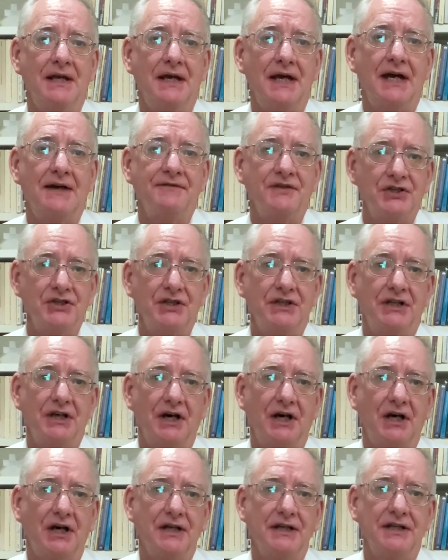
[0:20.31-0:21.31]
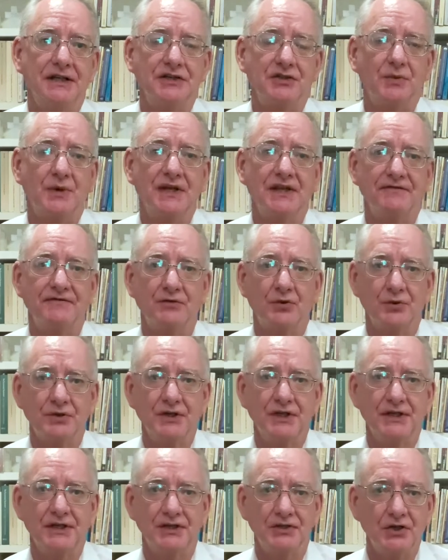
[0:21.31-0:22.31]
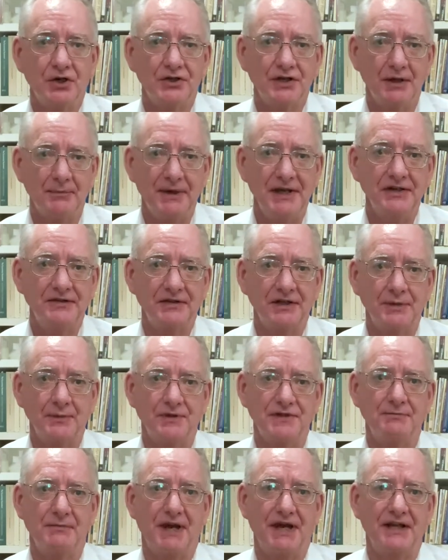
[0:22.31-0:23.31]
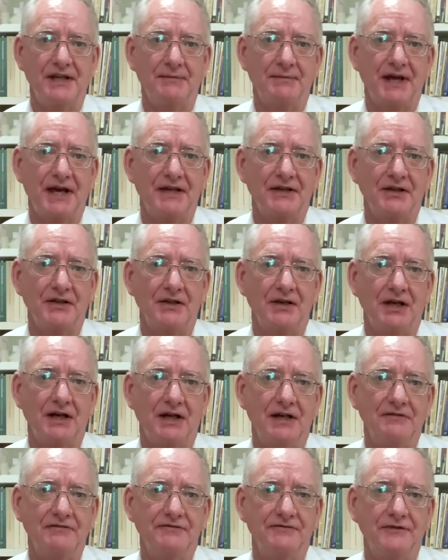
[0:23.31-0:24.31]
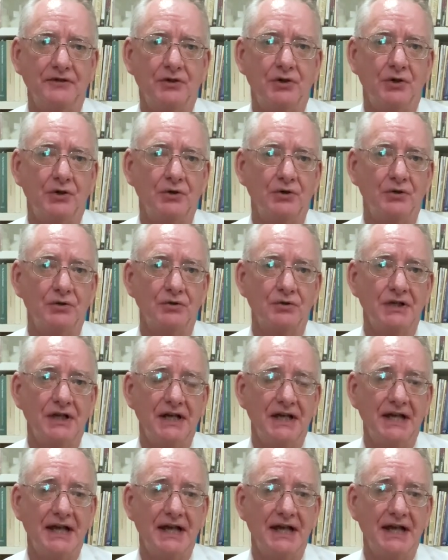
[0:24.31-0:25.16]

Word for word: After she died in 2014, a documentary was made about her life called